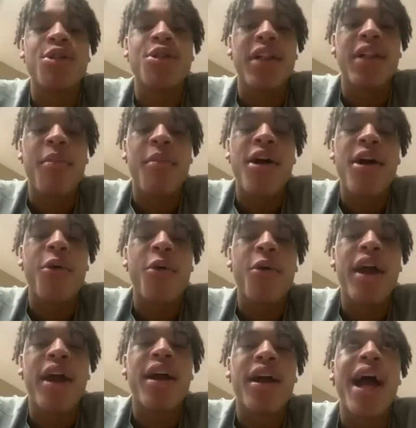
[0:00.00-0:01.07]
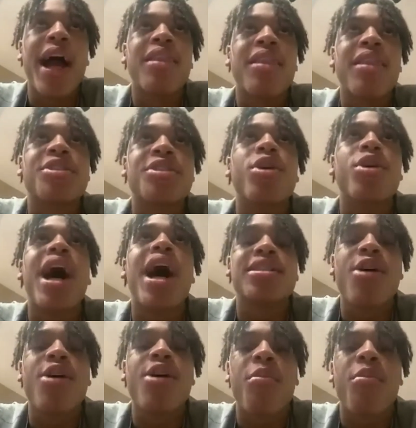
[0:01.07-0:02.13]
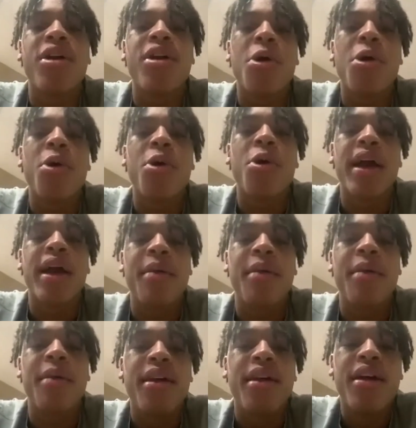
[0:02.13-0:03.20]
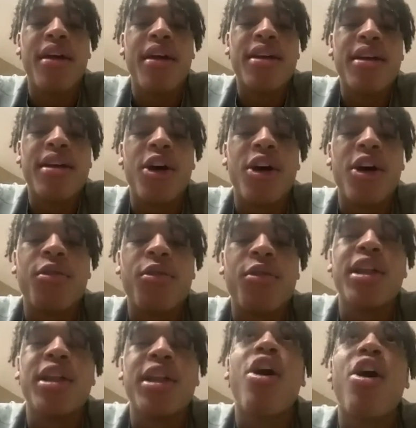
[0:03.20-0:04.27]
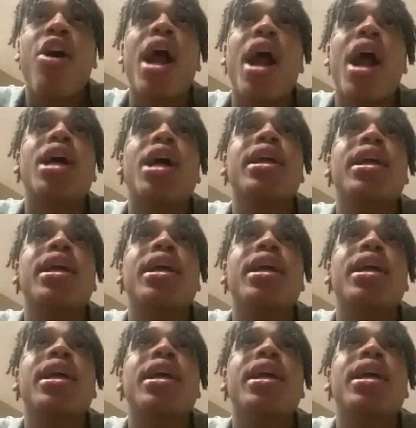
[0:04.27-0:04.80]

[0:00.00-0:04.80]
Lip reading: me all the way. I had like 2 guys guard me the whole game. So it was